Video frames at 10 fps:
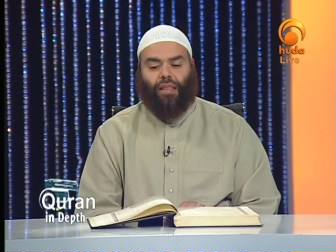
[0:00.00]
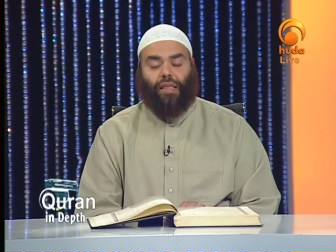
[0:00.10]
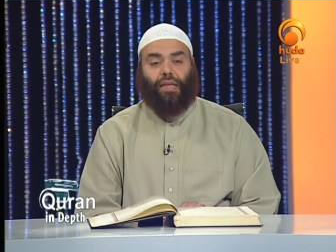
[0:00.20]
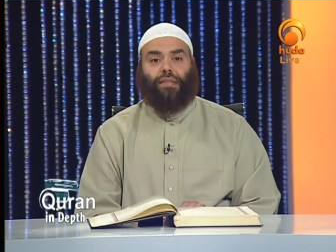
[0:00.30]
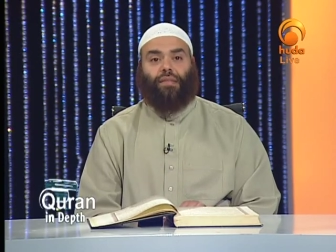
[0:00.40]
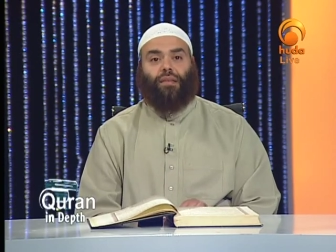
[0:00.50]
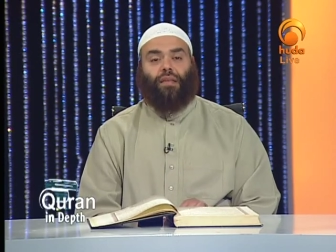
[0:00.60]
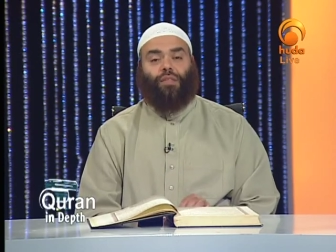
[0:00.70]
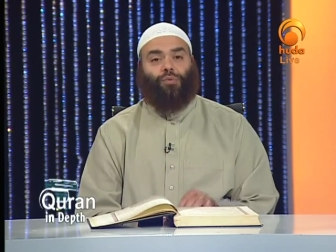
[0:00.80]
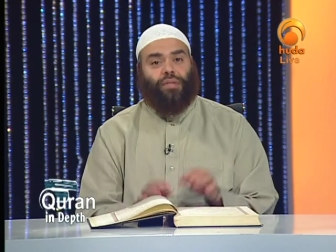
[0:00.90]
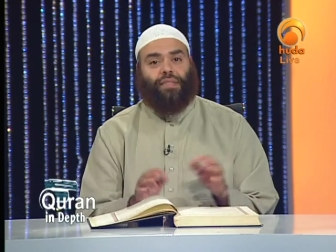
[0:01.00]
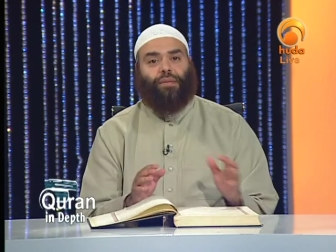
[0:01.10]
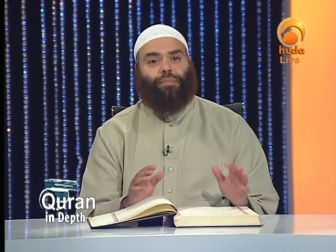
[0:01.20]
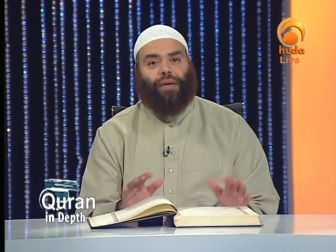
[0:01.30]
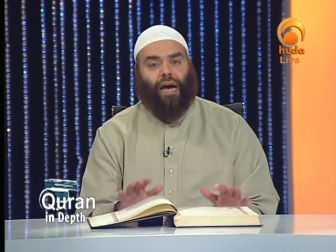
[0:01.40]
that the
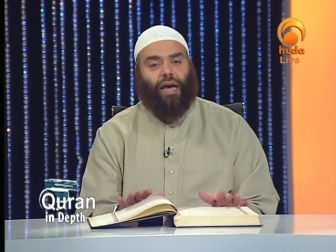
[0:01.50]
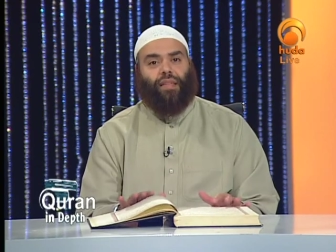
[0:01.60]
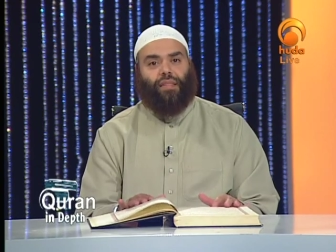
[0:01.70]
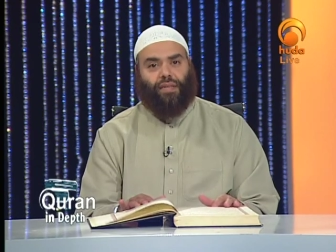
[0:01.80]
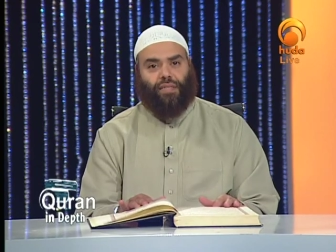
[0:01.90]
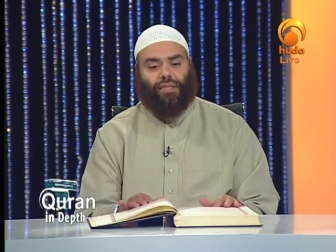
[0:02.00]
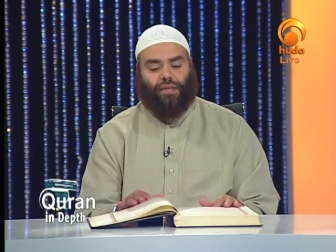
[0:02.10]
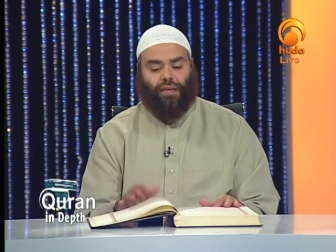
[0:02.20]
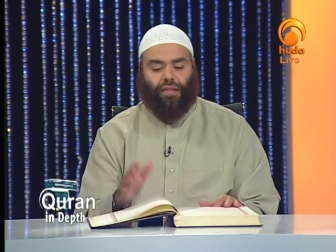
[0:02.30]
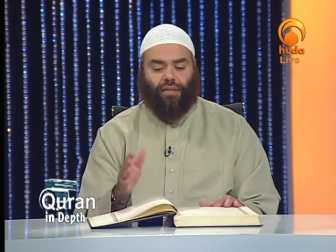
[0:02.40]
wisdom behind this,